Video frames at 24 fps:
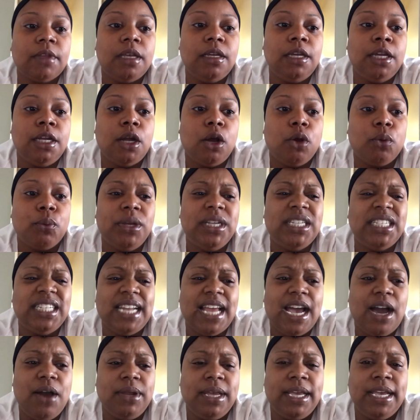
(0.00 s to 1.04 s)
reaching
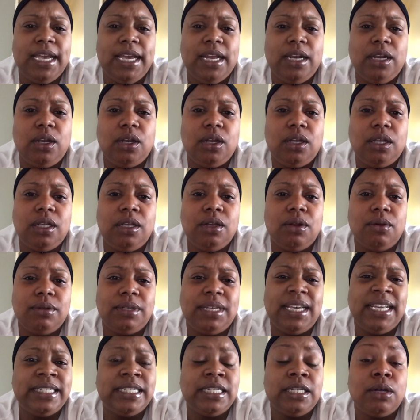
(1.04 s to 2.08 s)
out and,
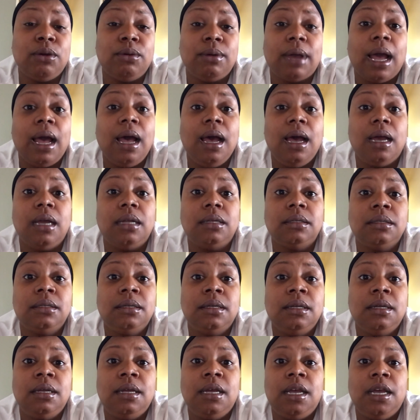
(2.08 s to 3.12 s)
getting to know God,
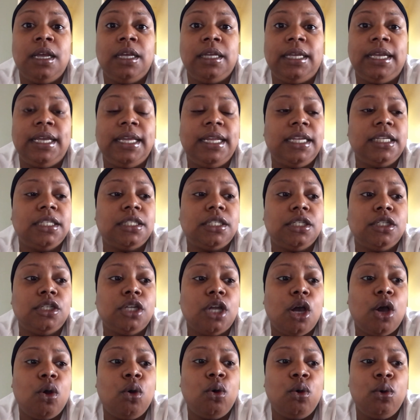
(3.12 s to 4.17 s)
getting to
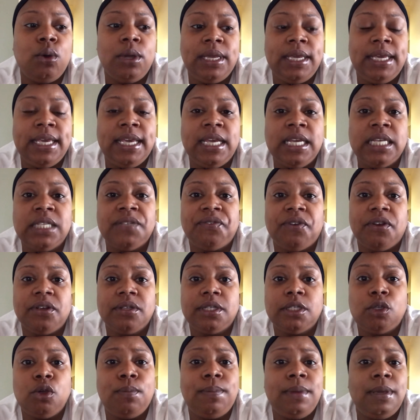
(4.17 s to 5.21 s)
know who he is
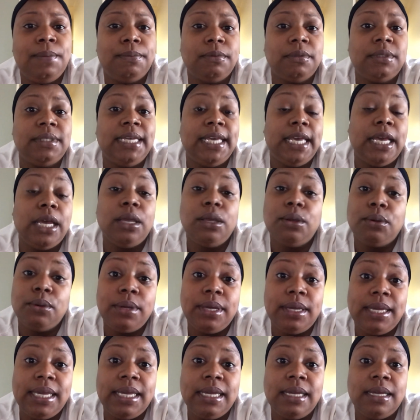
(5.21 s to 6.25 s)
versus who people tell you
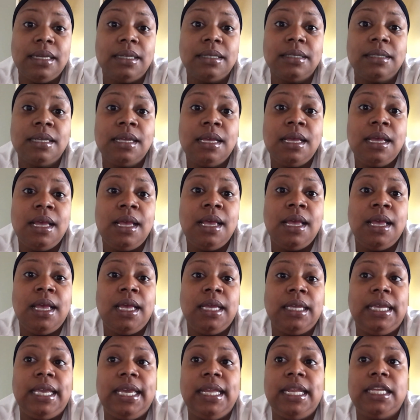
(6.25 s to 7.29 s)
he is,
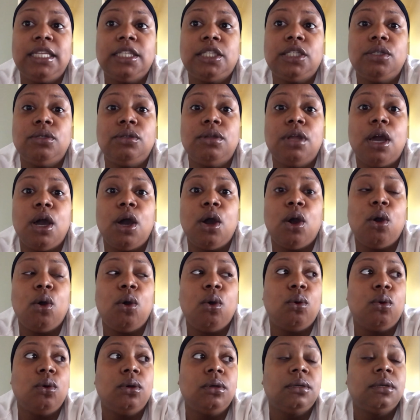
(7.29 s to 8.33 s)
getting to
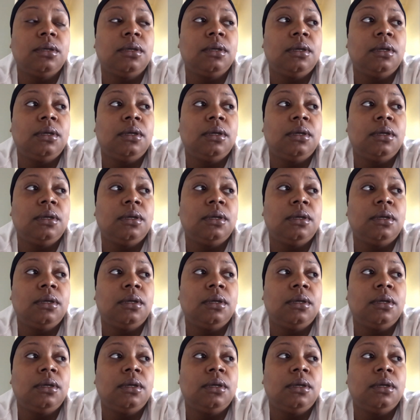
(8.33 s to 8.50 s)
know